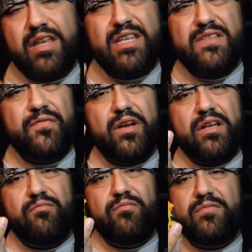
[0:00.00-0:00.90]
and these
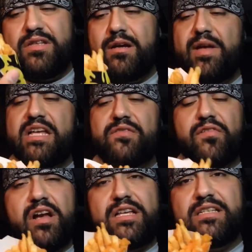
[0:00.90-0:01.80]
fucking dumbass
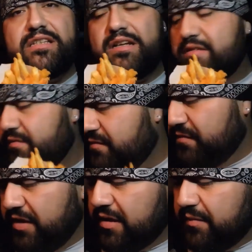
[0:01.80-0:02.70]
fries. Like,
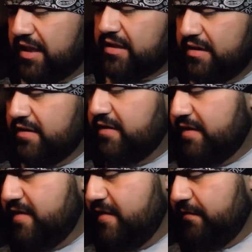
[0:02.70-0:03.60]
fuck, man.
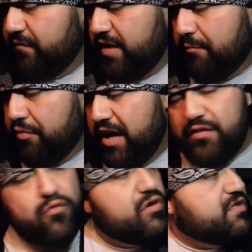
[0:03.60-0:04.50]
I'm probably
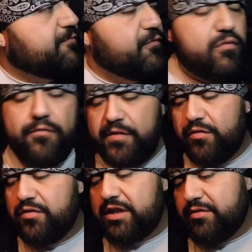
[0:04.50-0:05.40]
the worst food
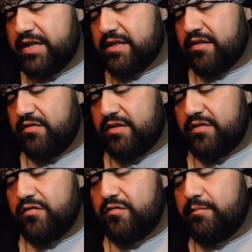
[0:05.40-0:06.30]
reviewer there is on
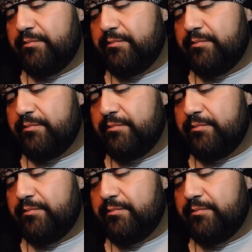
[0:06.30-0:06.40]
YouTube.